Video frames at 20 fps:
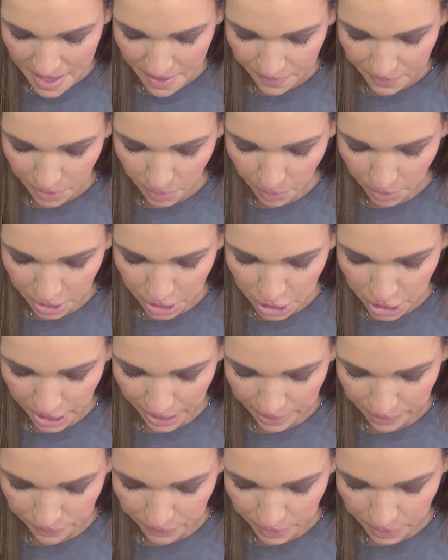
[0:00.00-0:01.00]
want to
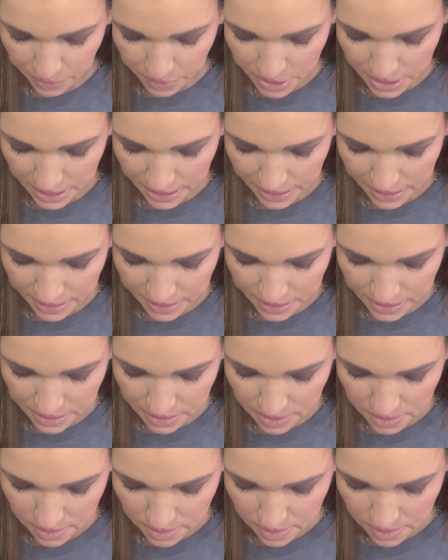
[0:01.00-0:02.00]
shed a few tears,
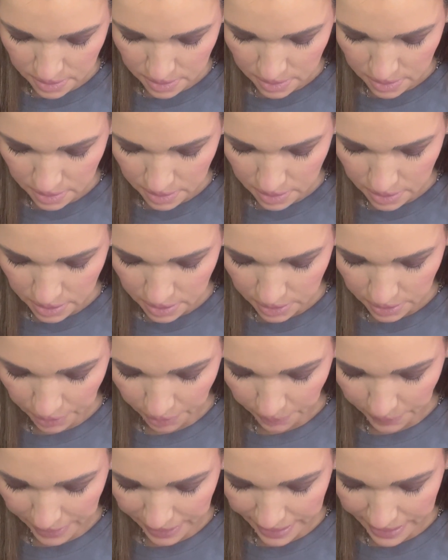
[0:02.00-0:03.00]

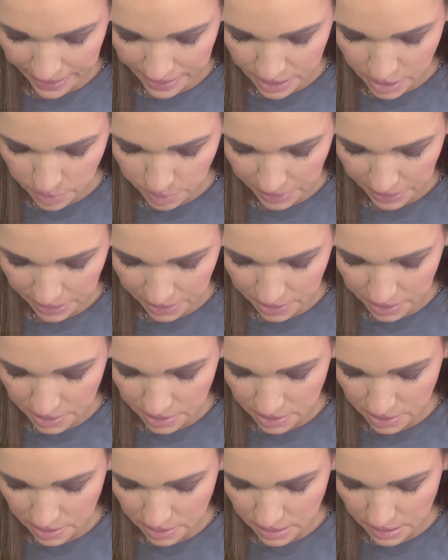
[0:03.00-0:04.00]
go ahead,
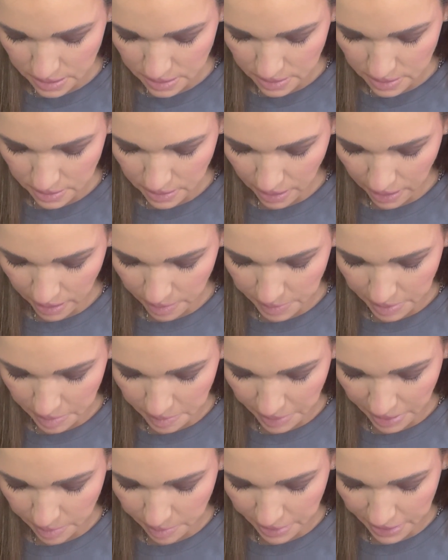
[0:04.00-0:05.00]
because I mean,
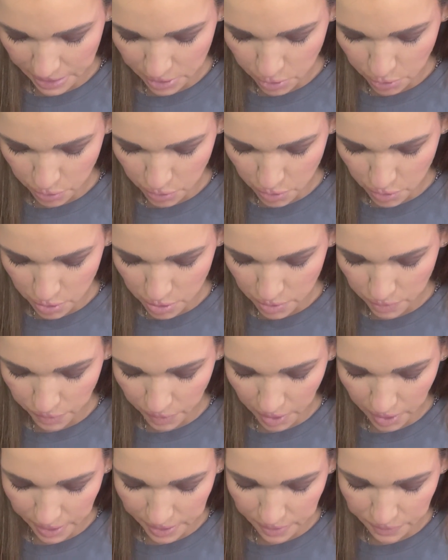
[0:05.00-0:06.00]
maybe it doesn't
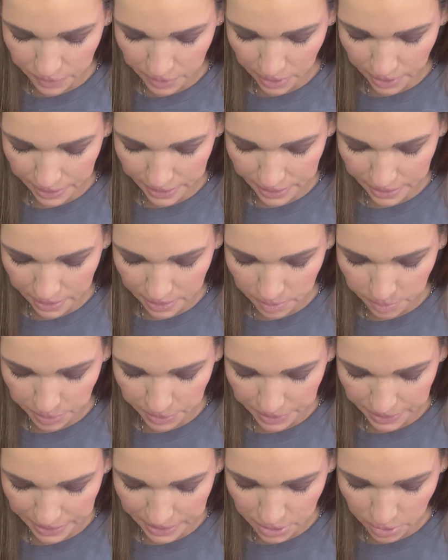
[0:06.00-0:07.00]
survive like a
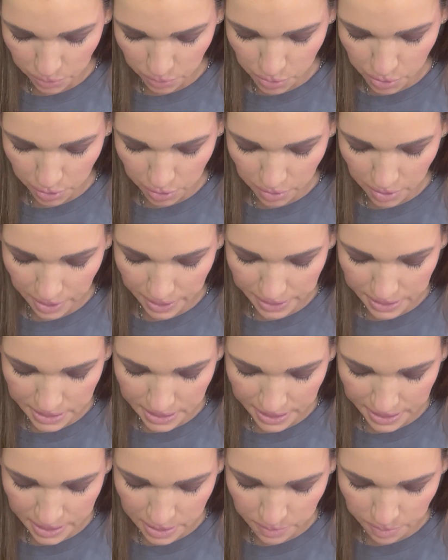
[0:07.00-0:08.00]
complete and utter
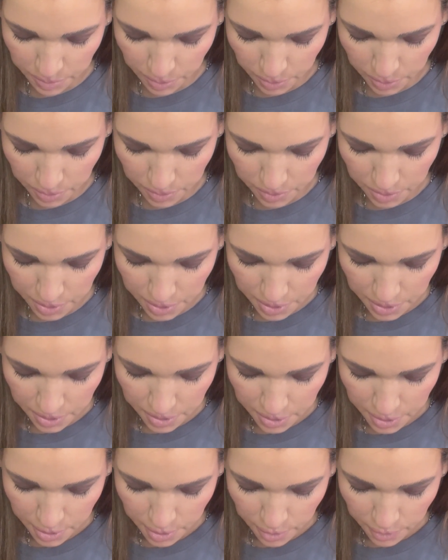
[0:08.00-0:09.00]
crisis, but
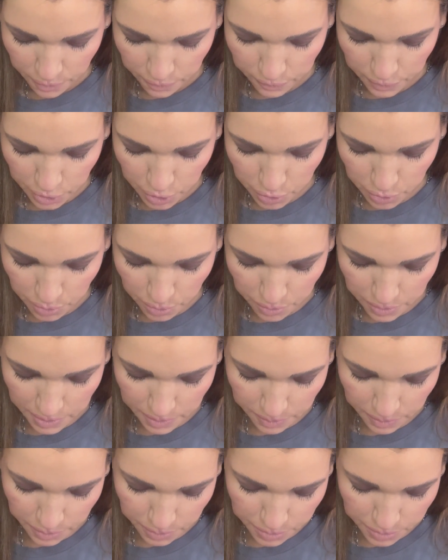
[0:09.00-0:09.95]
for sure it will